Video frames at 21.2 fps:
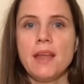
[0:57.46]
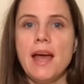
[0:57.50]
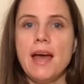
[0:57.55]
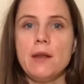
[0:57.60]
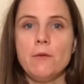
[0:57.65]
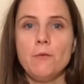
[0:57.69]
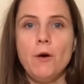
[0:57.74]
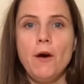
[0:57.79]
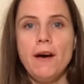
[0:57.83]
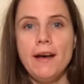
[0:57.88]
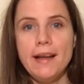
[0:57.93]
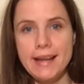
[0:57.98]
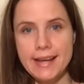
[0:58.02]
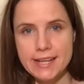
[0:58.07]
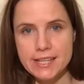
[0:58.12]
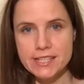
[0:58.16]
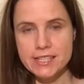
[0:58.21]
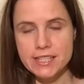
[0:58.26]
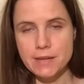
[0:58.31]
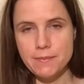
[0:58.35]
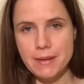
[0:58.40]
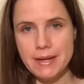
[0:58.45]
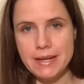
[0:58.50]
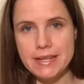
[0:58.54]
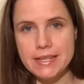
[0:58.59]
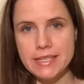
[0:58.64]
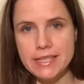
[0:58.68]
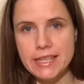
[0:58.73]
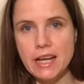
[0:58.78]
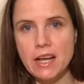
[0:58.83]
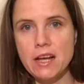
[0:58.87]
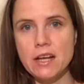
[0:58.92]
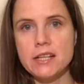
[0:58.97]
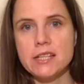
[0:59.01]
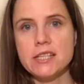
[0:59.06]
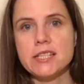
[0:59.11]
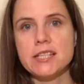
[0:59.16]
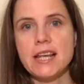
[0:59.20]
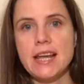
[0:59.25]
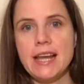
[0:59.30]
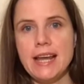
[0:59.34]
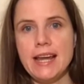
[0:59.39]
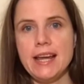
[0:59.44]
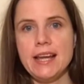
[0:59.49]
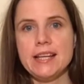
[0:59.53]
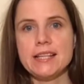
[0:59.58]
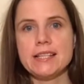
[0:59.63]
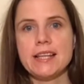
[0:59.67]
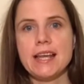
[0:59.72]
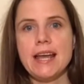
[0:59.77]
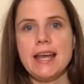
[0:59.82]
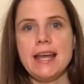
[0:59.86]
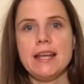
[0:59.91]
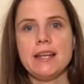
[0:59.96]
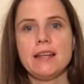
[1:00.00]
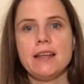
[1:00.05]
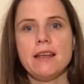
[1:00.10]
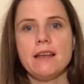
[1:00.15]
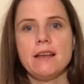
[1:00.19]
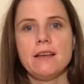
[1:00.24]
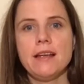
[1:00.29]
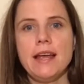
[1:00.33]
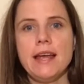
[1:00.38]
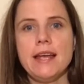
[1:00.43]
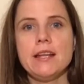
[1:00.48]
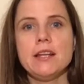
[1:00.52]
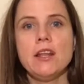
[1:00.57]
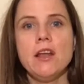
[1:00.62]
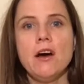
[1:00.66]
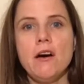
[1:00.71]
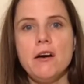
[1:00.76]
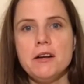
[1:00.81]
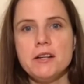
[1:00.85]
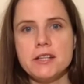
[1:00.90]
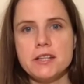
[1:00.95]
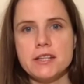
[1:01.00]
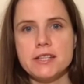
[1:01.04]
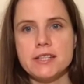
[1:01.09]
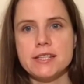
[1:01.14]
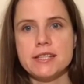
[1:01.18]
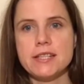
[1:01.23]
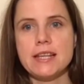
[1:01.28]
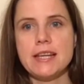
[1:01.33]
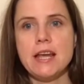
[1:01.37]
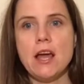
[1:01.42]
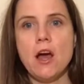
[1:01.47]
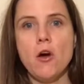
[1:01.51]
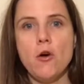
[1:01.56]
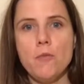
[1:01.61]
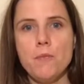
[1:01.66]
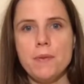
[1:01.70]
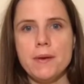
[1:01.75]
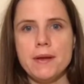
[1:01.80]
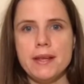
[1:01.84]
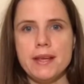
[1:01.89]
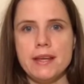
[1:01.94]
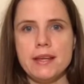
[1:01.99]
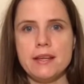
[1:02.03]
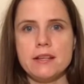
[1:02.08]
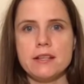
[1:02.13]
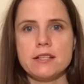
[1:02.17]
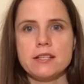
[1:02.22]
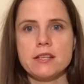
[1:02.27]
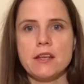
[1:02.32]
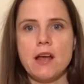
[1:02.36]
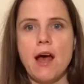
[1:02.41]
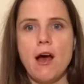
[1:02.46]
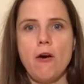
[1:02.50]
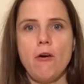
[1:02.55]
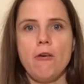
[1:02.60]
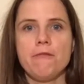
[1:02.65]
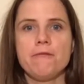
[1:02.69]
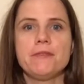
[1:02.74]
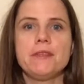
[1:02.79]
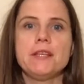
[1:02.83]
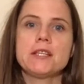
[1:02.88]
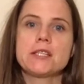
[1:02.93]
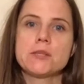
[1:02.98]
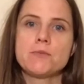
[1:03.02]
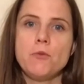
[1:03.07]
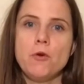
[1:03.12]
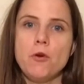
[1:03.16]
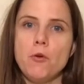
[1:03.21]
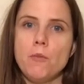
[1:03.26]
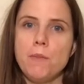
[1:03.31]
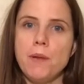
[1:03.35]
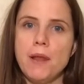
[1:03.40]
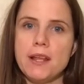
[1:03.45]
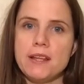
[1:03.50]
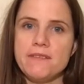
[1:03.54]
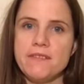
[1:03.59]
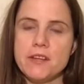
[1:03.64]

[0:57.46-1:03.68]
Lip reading: And what histamine does is it enlarges the openings of the small blood